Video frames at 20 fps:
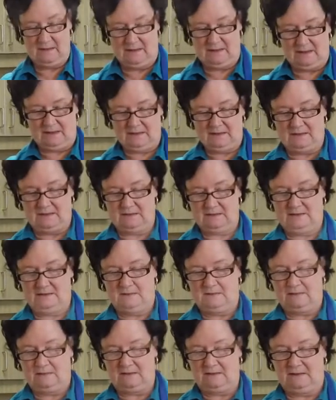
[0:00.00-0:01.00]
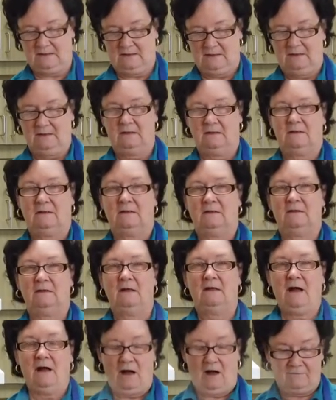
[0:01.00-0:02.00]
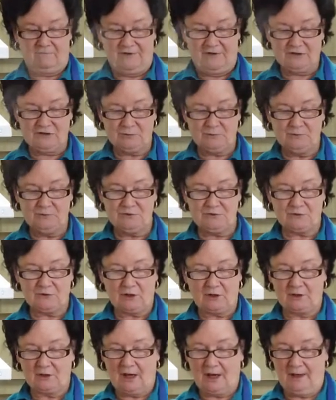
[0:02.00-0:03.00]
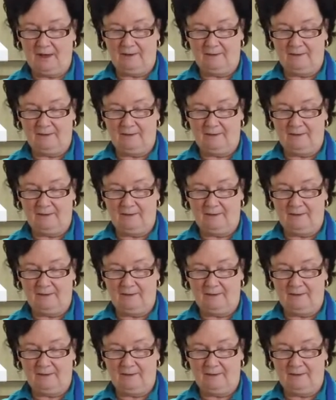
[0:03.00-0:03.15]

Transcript: Okay. Our vegetables are